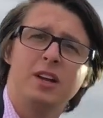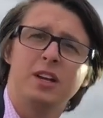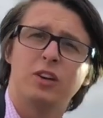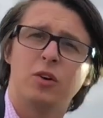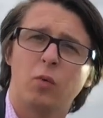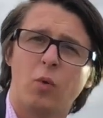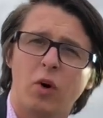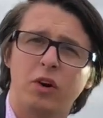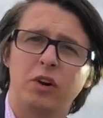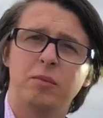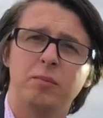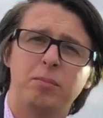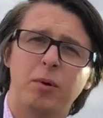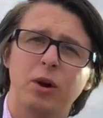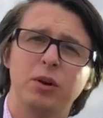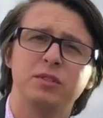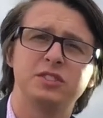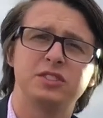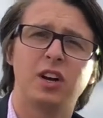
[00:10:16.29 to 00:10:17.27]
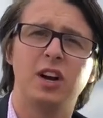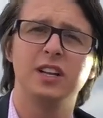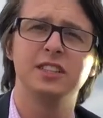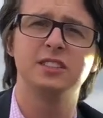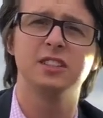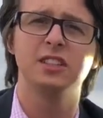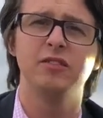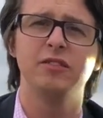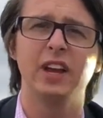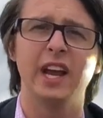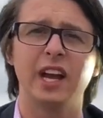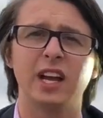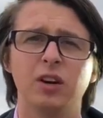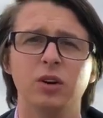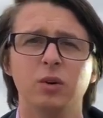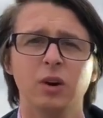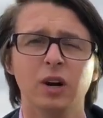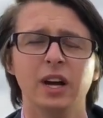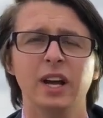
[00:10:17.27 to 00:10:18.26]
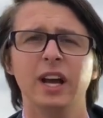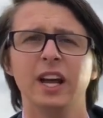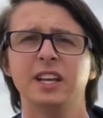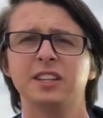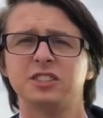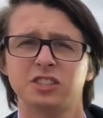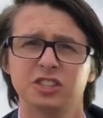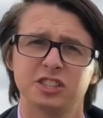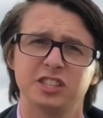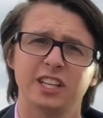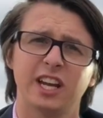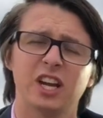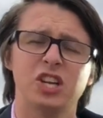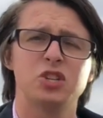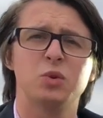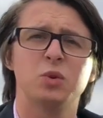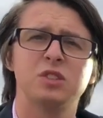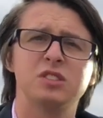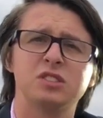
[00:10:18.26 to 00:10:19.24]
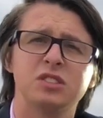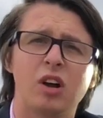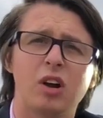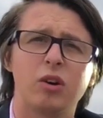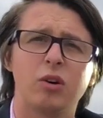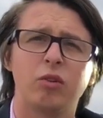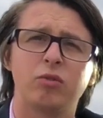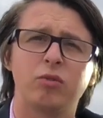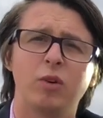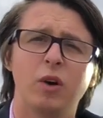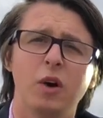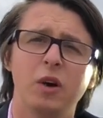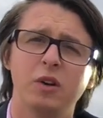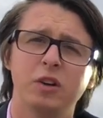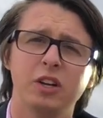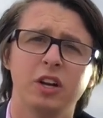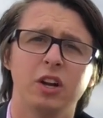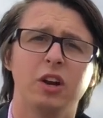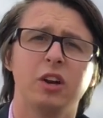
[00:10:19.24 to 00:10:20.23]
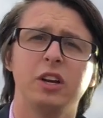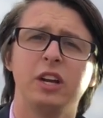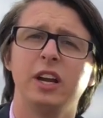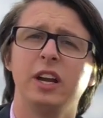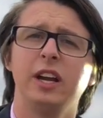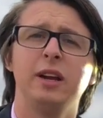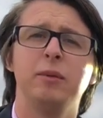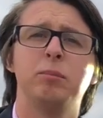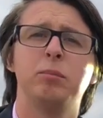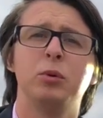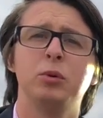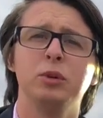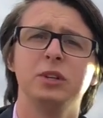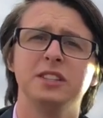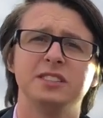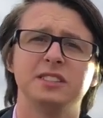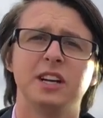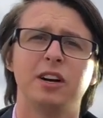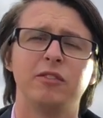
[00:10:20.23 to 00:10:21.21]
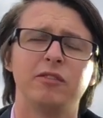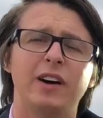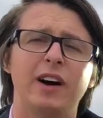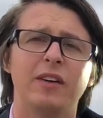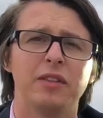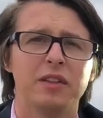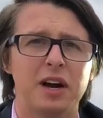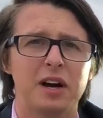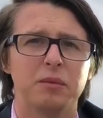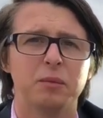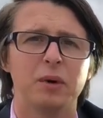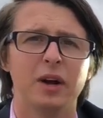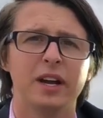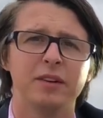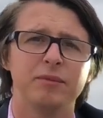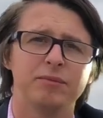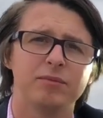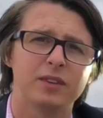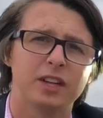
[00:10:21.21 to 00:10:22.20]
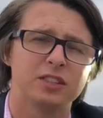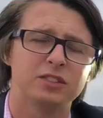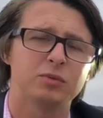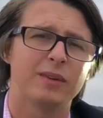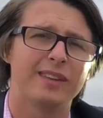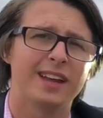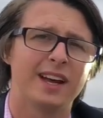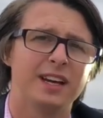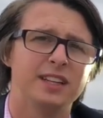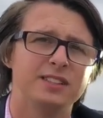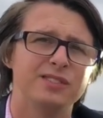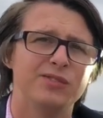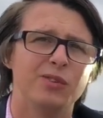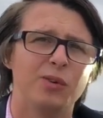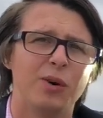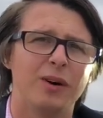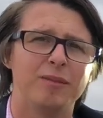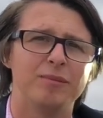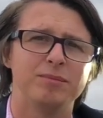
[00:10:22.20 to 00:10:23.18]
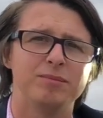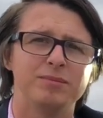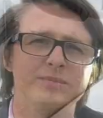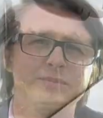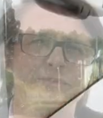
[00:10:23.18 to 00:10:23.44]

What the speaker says: You've got one on both sides of the vehicle. It's just in case you were stuck off-road, you know, you can pull yourself out that way. That's what that is for.